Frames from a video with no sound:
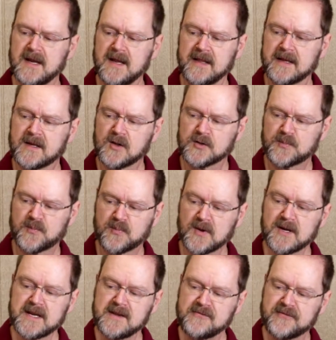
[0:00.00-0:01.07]
that goes
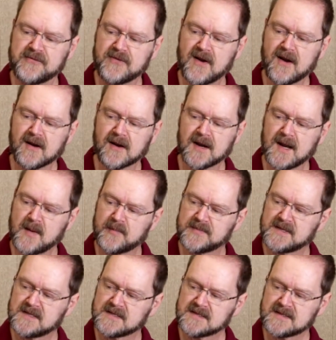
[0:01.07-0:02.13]
pretty far up
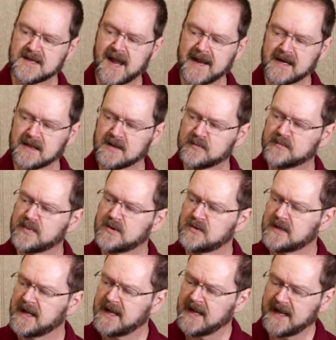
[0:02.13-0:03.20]
the side of the boot,